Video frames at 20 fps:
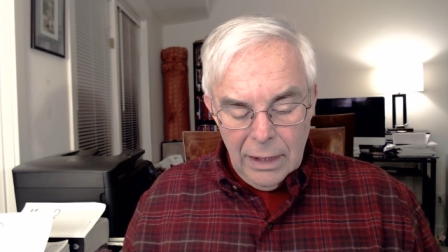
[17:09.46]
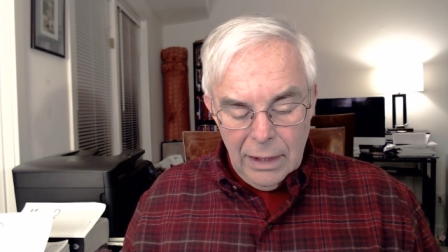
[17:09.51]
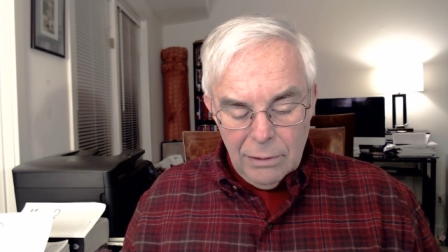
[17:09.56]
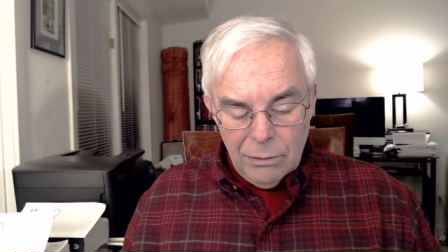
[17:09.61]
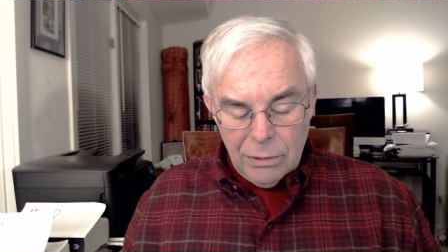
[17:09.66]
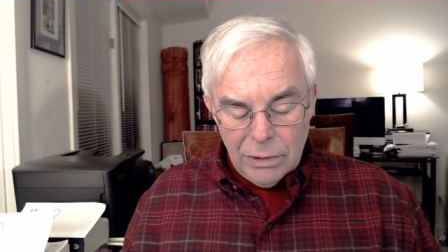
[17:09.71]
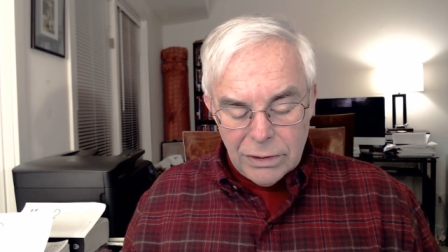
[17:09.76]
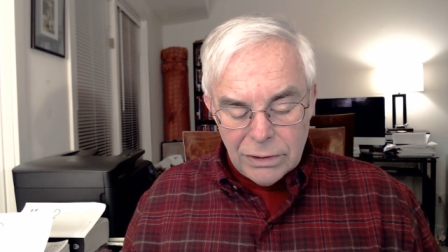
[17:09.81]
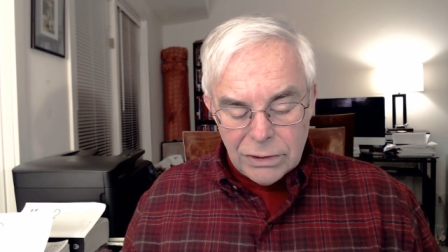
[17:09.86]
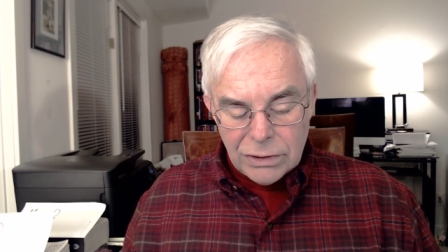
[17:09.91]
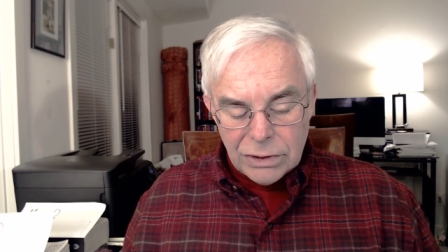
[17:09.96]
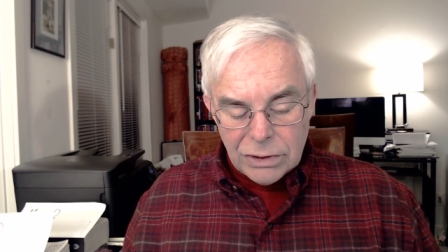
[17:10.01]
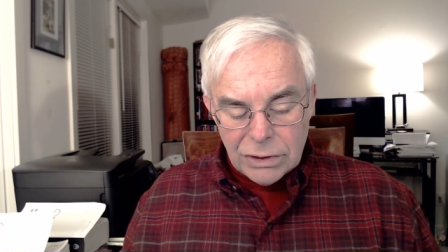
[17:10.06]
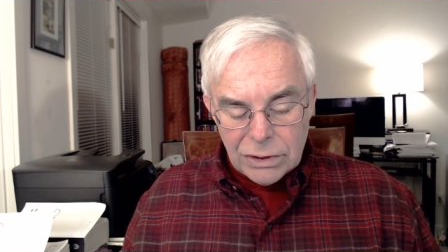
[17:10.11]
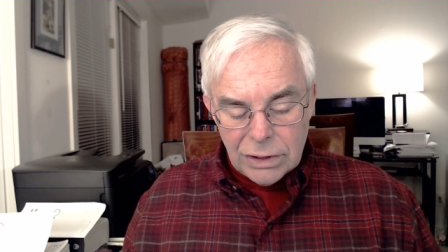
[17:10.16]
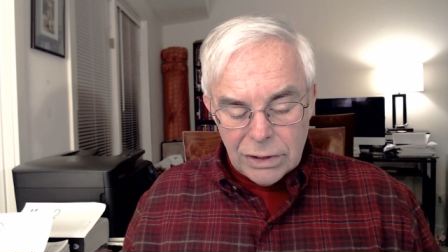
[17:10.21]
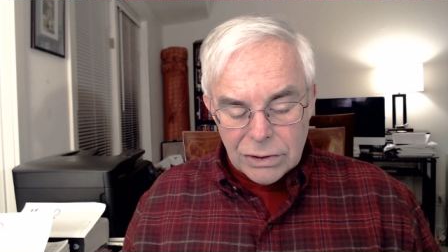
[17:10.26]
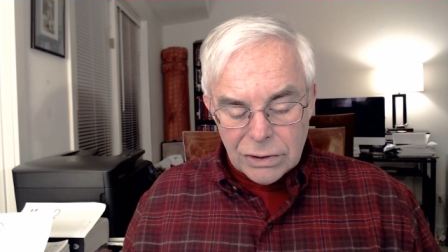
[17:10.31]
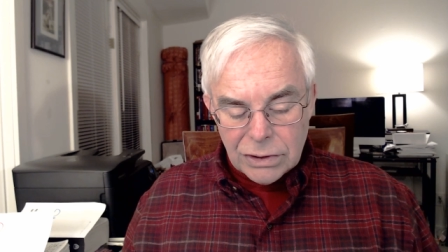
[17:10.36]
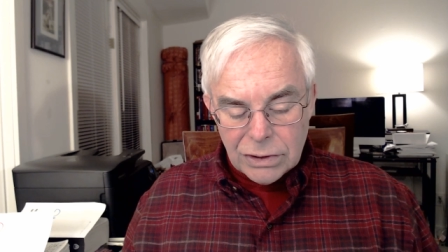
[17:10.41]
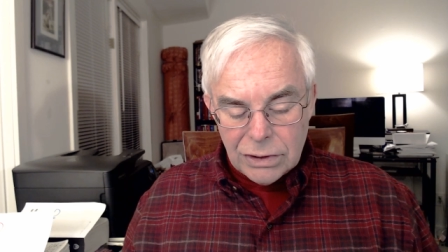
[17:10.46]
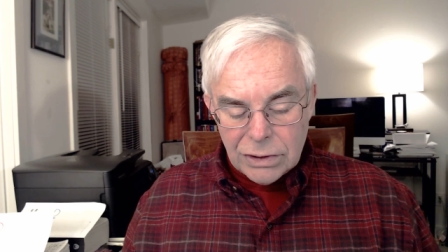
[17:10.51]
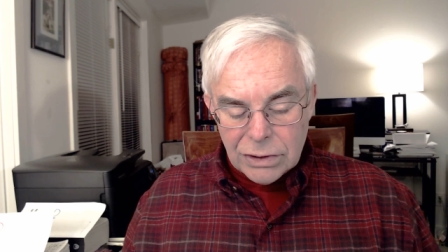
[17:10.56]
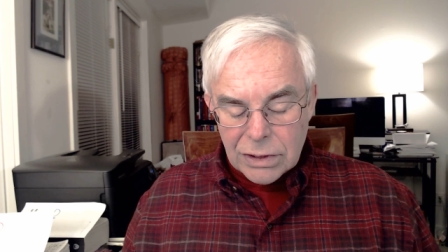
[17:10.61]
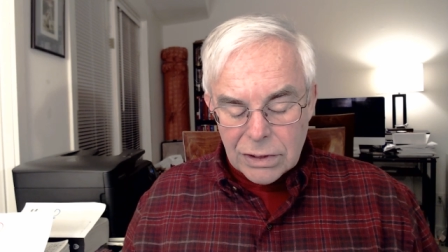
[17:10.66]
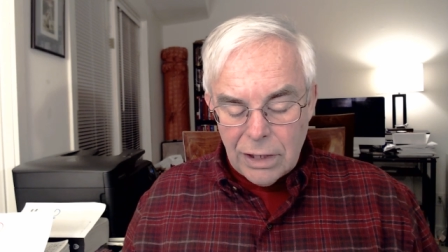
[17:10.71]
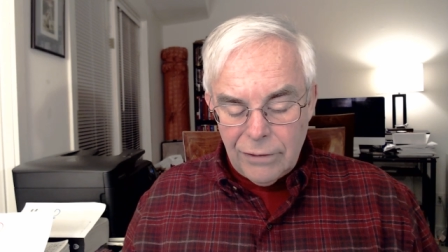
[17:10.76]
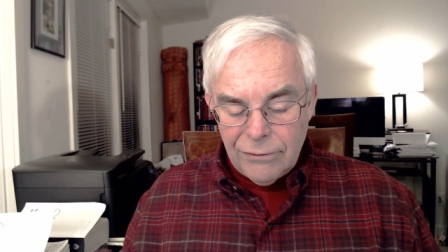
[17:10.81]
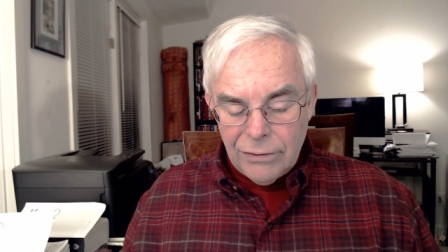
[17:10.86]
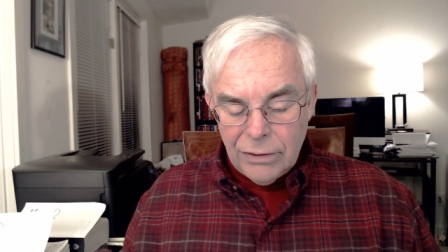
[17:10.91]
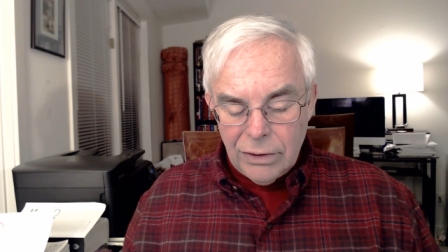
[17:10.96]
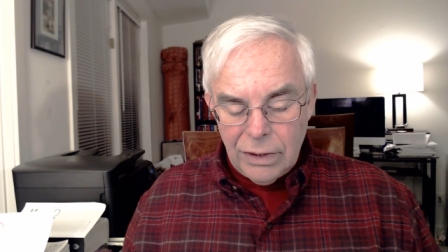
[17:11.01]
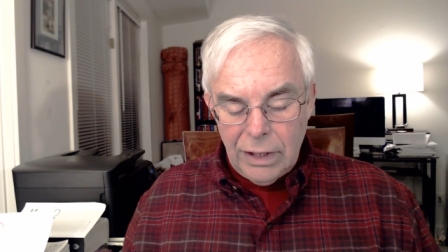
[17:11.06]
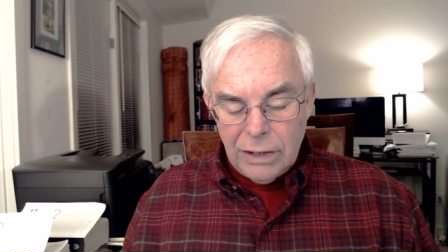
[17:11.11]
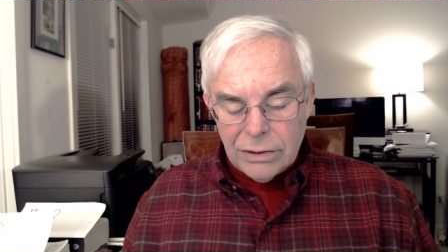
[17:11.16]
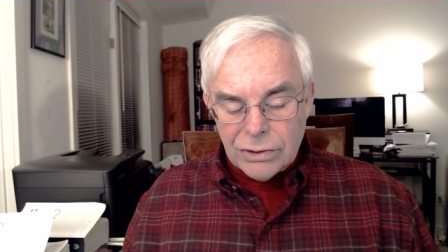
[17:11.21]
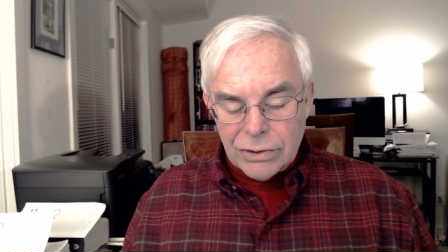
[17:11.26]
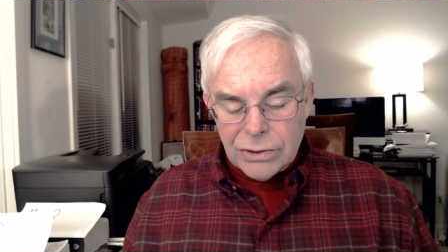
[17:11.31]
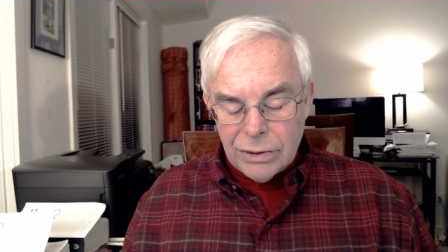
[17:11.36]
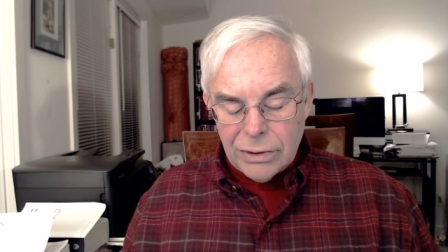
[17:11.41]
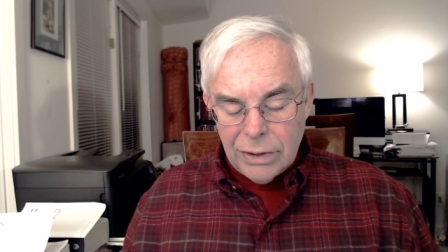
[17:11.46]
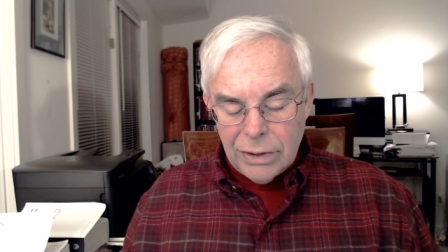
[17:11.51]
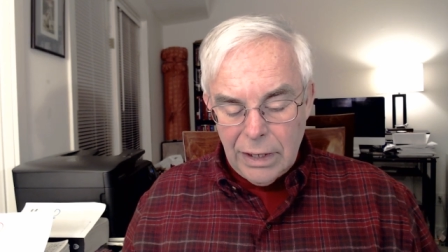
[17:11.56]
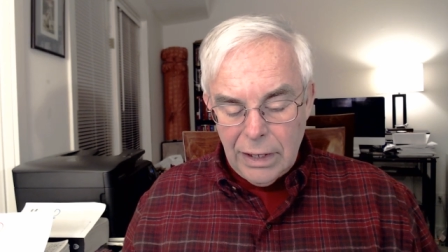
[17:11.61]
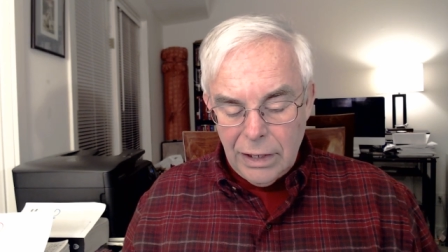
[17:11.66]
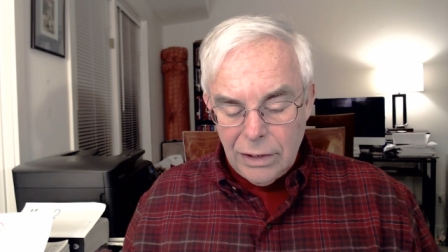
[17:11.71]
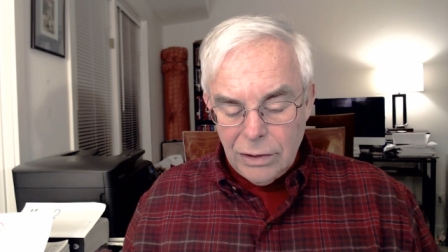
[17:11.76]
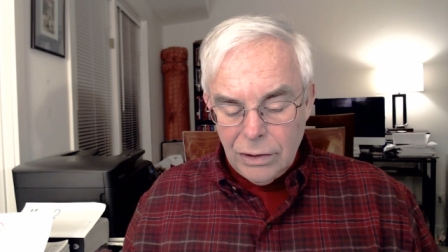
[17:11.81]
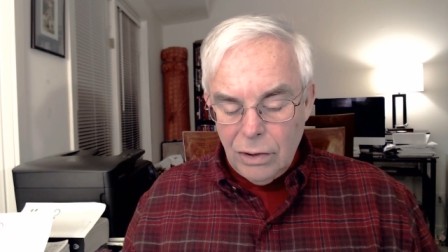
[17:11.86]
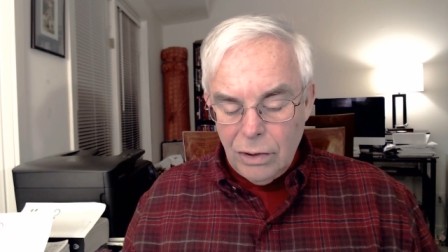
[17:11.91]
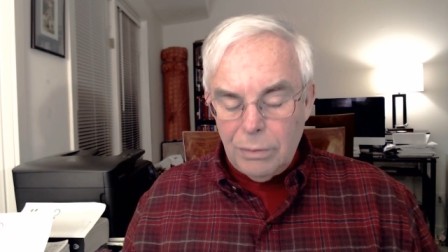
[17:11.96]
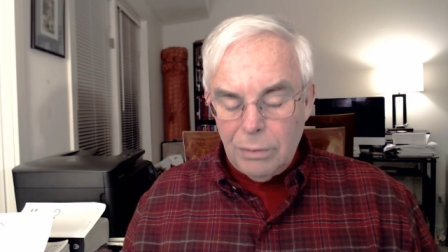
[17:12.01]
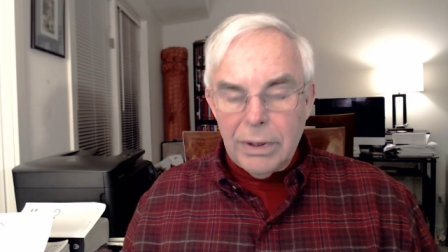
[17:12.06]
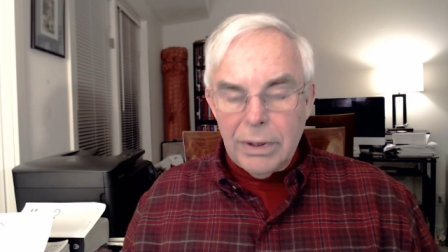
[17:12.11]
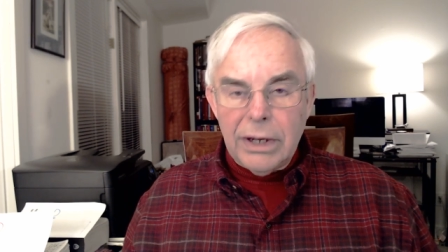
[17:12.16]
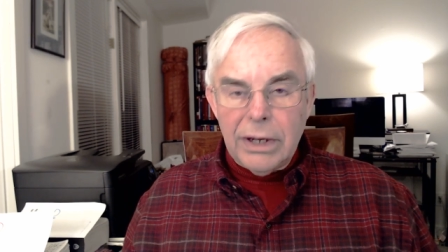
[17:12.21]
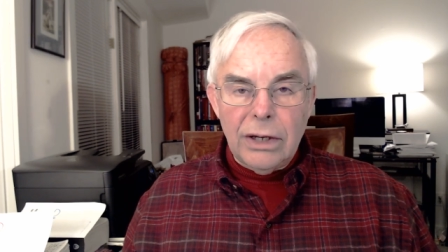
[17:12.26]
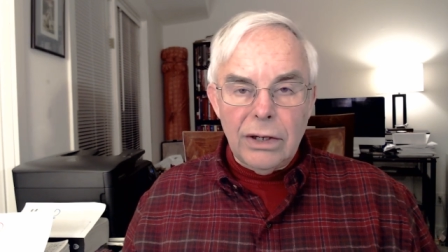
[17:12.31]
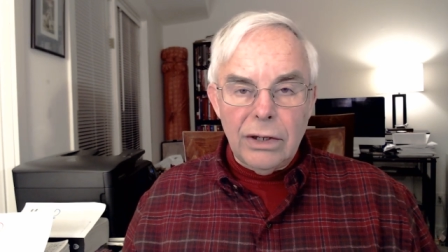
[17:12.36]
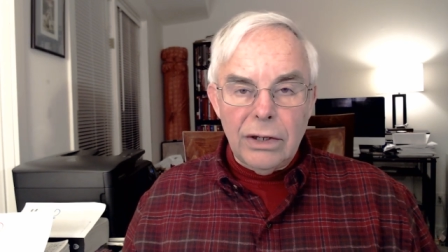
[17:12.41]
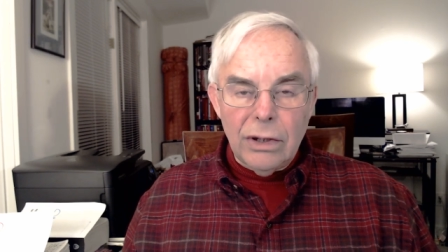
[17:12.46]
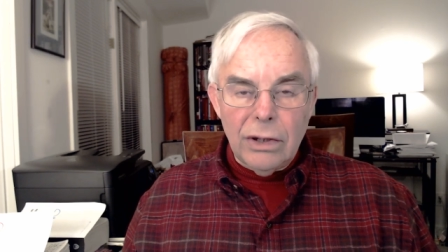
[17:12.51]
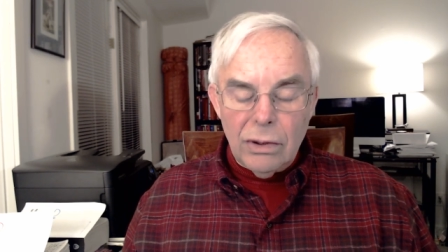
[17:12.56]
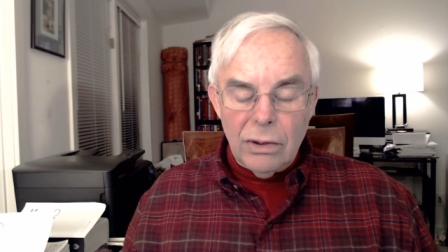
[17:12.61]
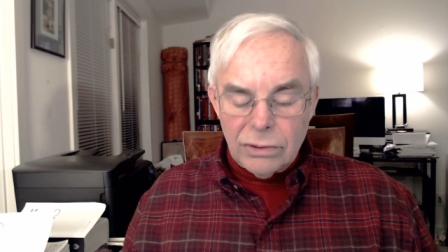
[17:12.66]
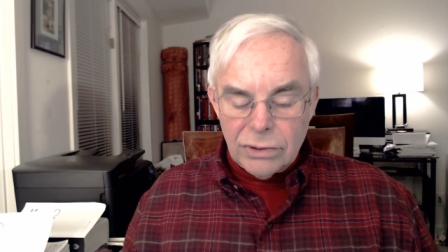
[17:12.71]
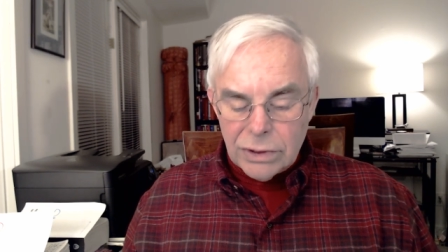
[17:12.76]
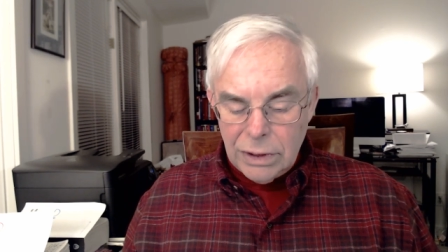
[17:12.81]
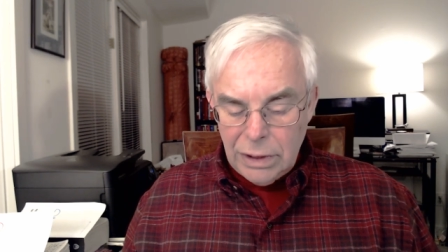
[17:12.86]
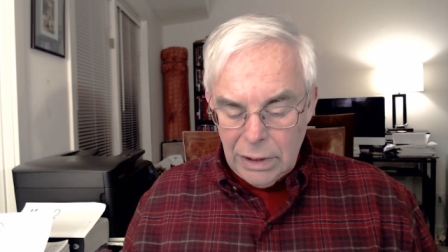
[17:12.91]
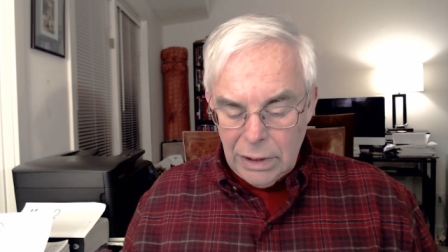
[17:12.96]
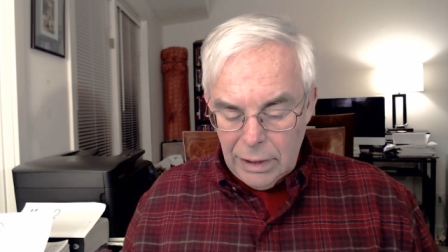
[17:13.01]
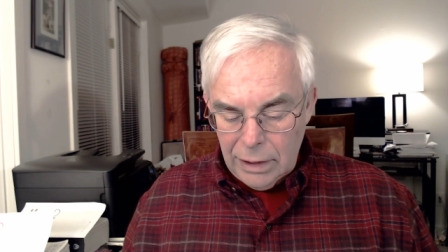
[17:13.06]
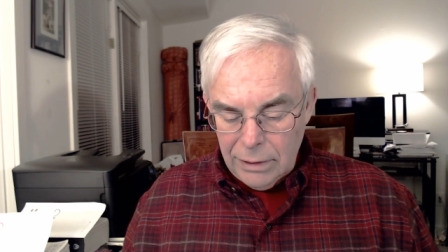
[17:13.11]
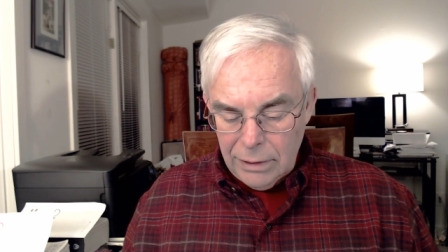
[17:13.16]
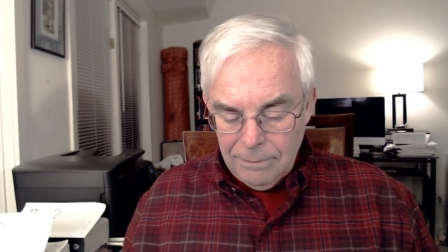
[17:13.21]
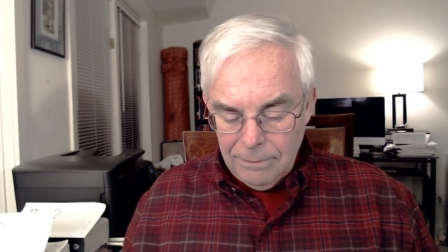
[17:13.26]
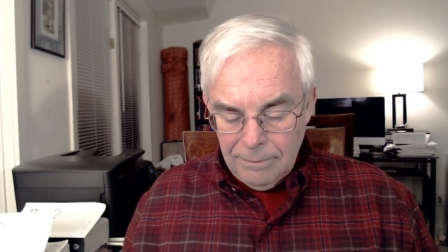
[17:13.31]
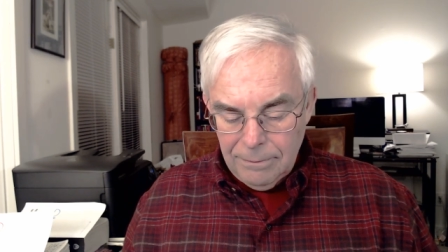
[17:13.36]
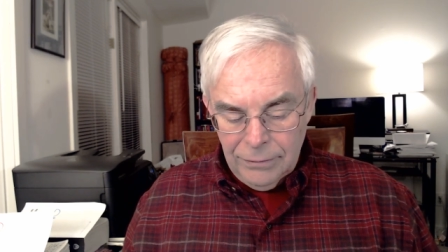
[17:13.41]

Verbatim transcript: It was just discovered yesterday, and nobody knows it yet.